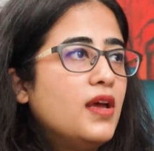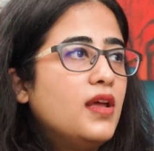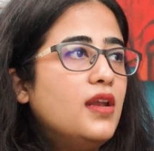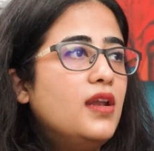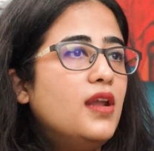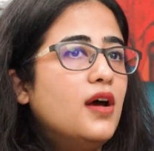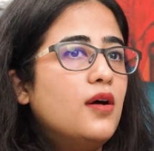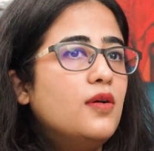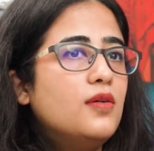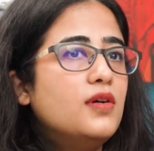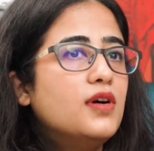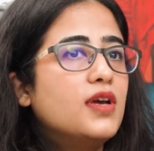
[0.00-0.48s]

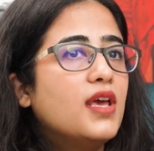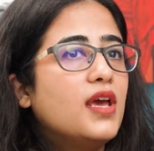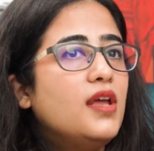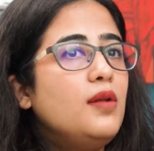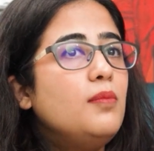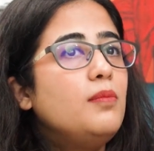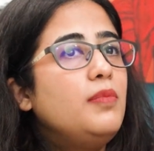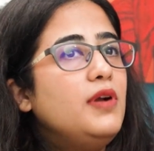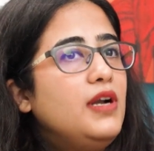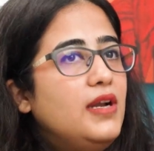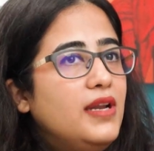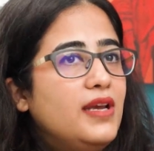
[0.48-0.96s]
Now,
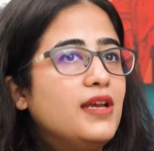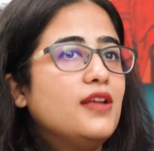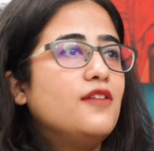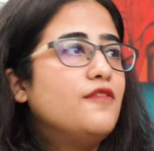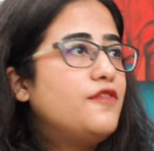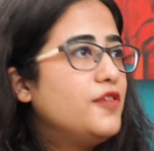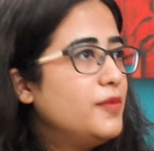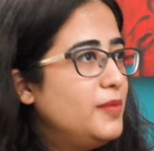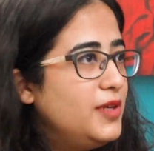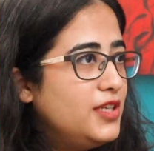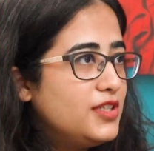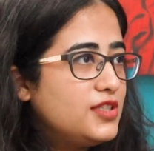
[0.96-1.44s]
again, building
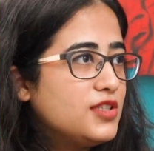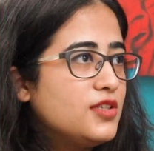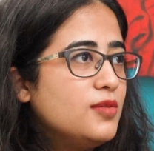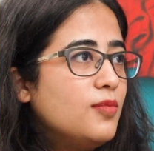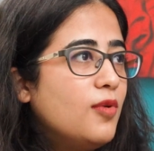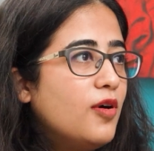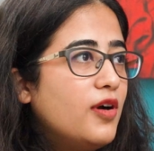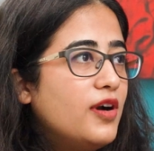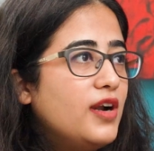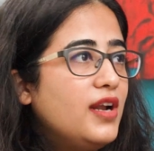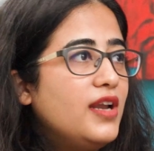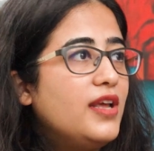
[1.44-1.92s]
information
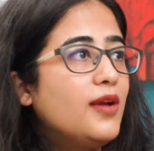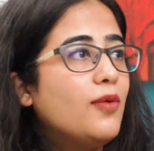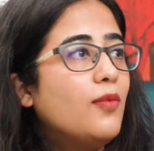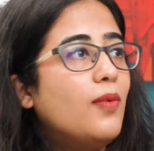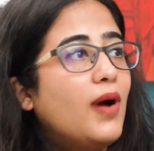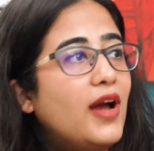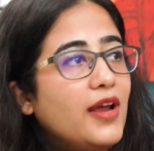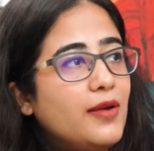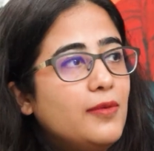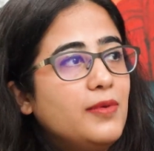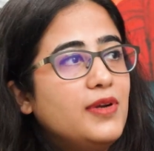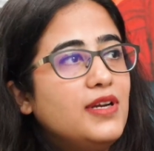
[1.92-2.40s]
modeling,
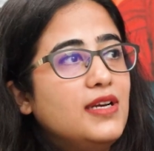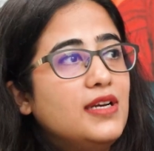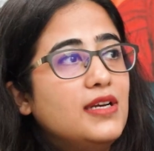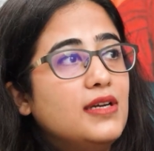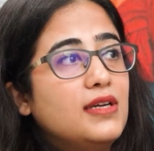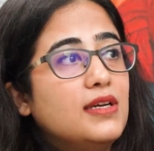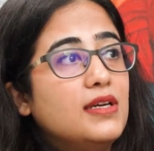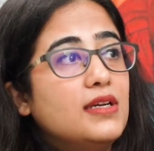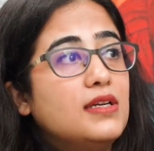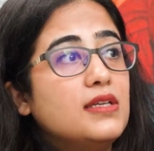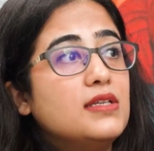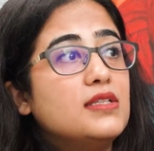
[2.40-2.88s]
why we
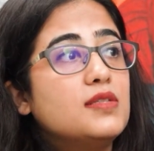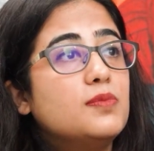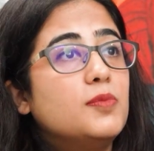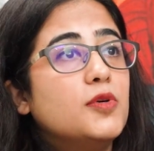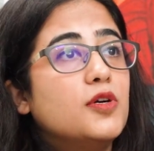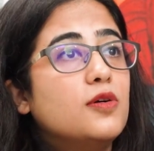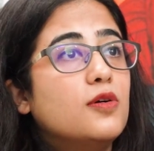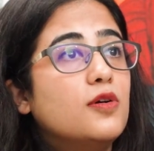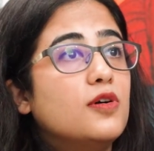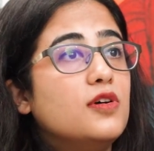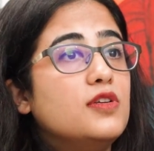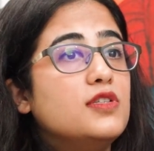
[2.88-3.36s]
did it is
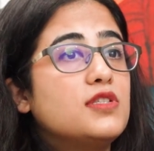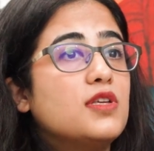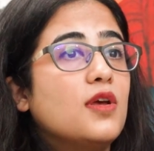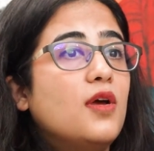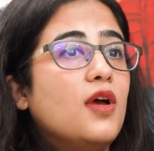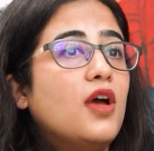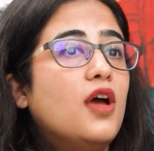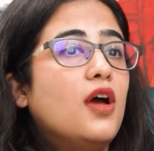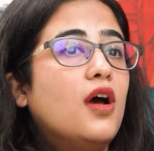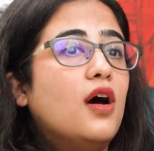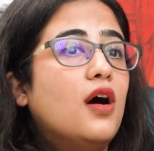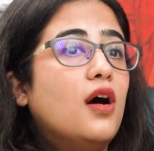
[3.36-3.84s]
because
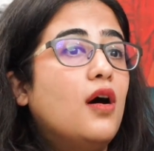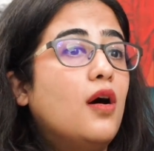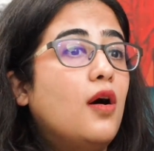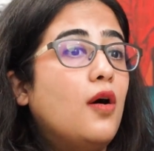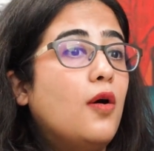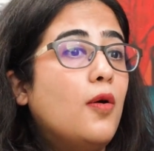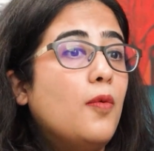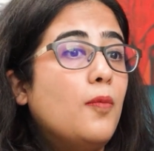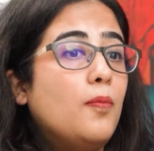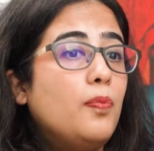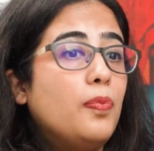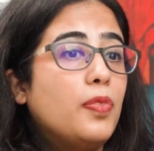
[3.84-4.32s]

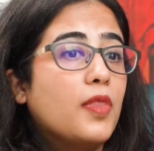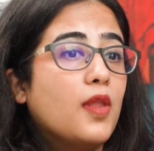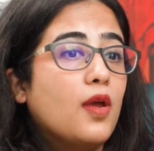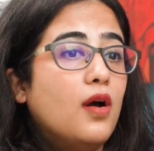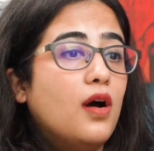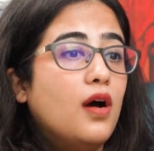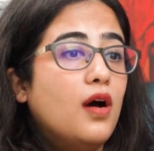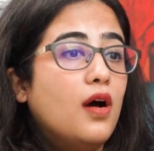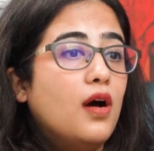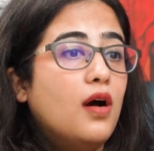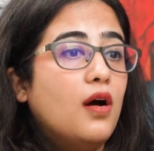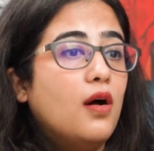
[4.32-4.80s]

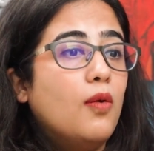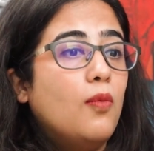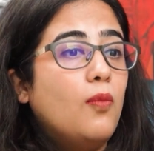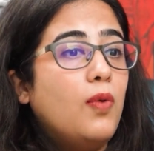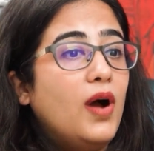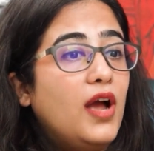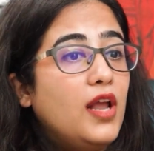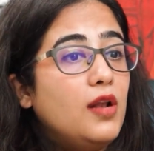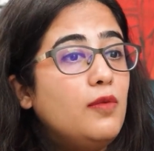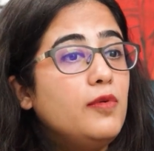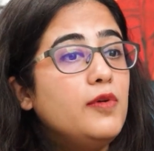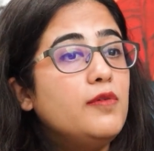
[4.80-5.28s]

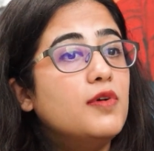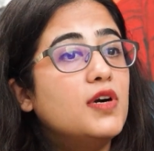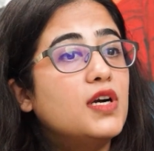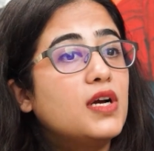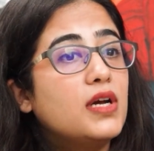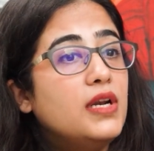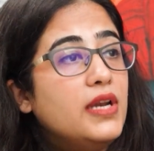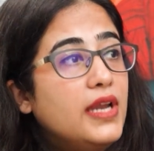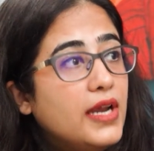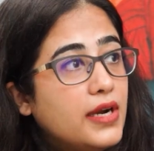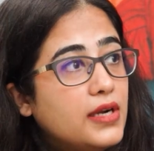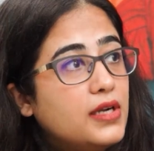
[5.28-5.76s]
while we were
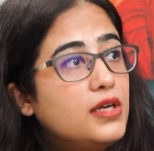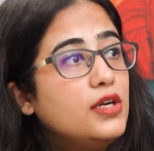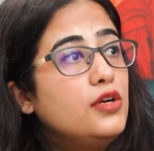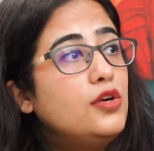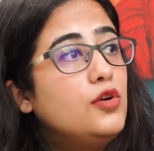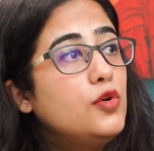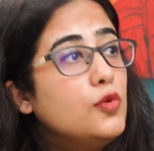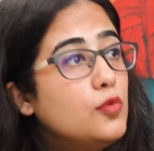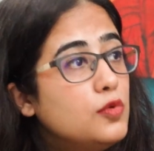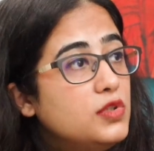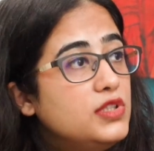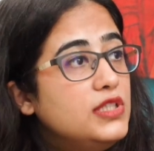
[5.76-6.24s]

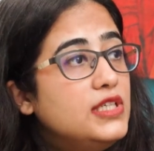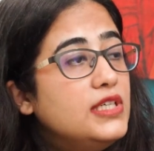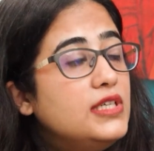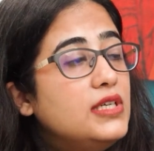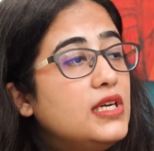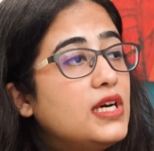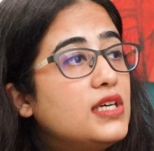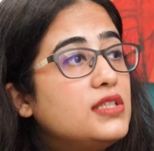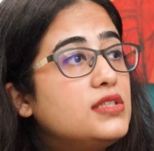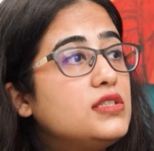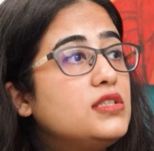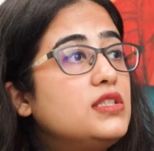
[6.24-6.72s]
connected to the
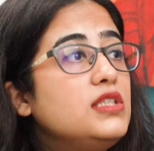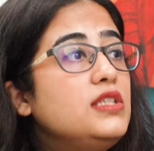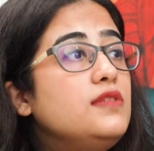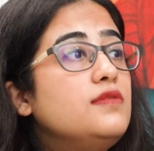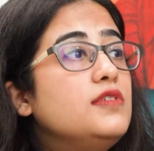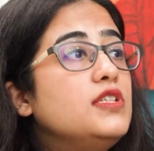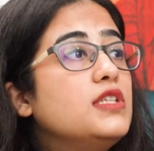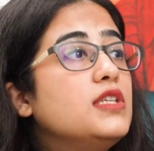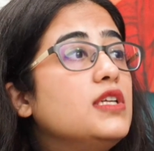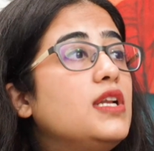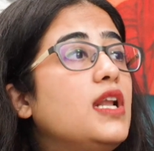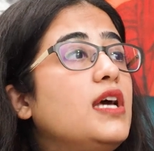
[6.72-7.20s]
industry,
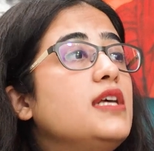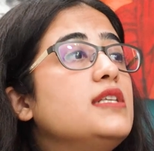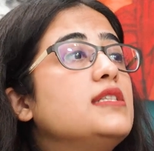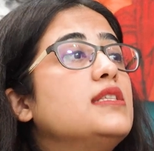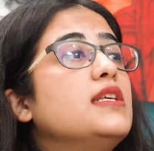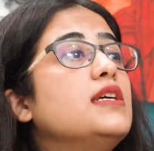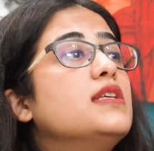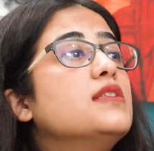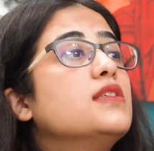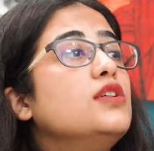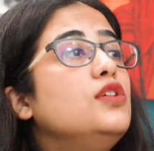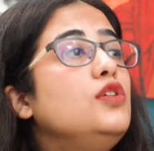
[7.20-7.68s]
we realized
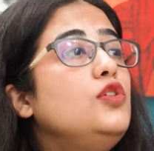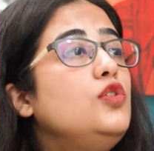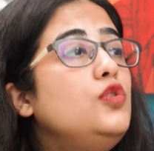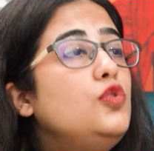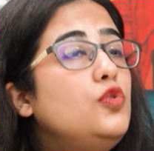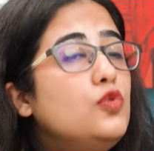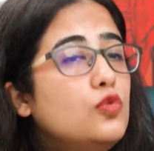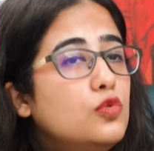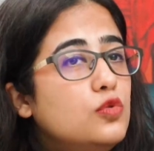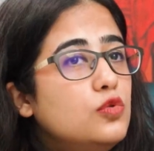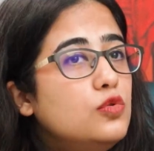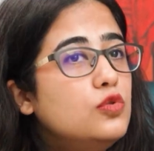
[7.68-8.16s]
there's a
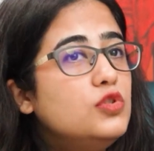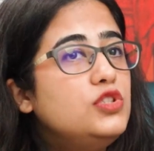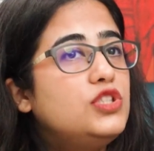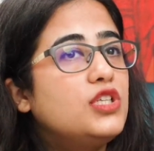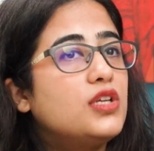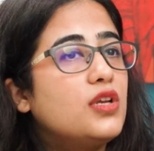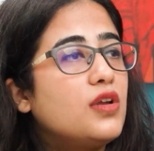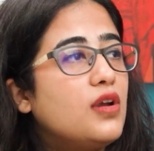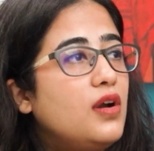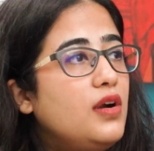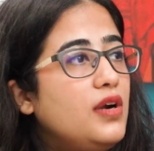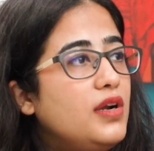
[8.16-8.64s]

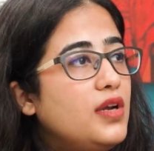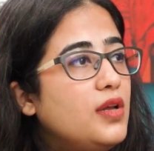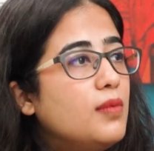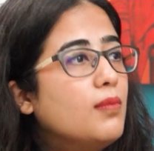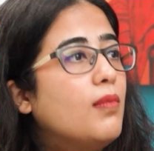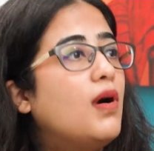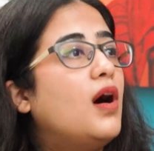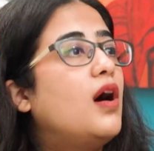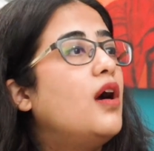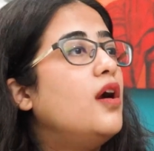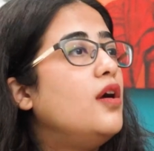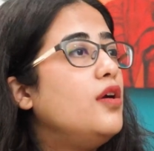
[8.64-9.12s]
huge
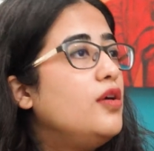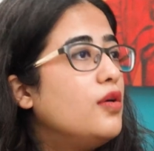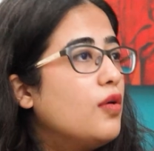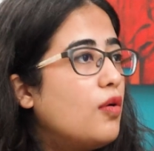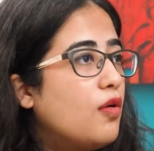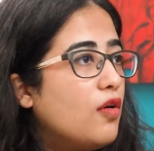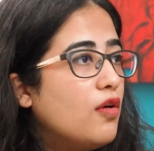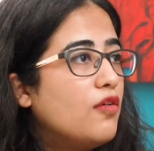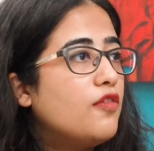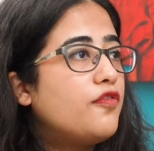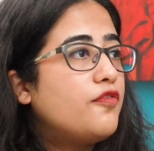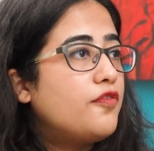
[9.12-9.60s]
demand
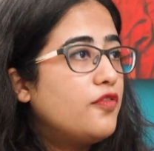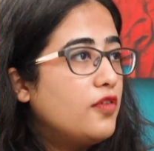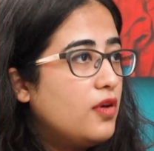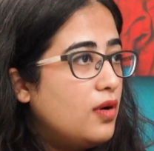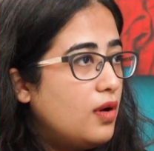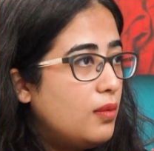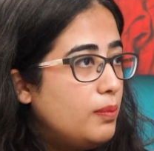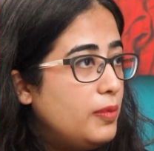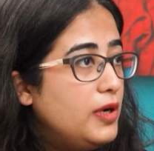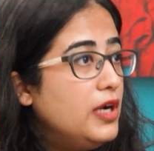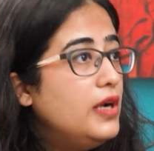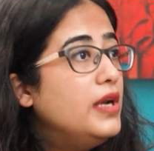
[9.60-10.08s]
of
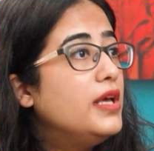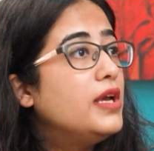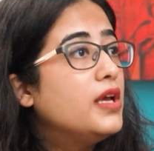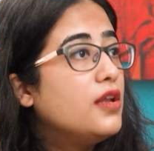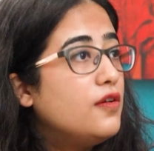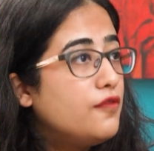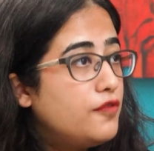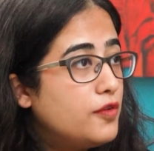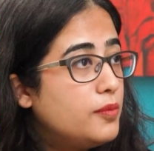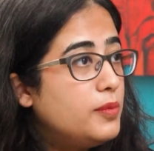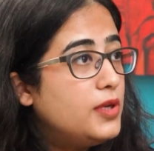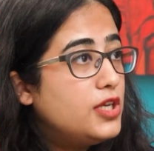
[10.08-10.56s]
building
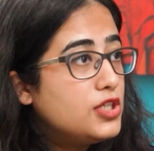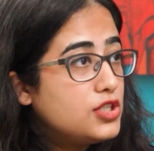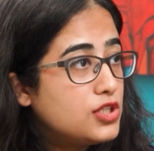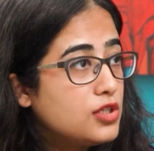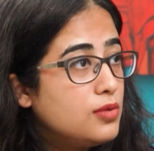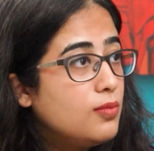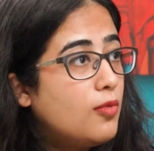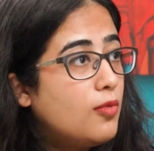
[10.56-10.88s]
information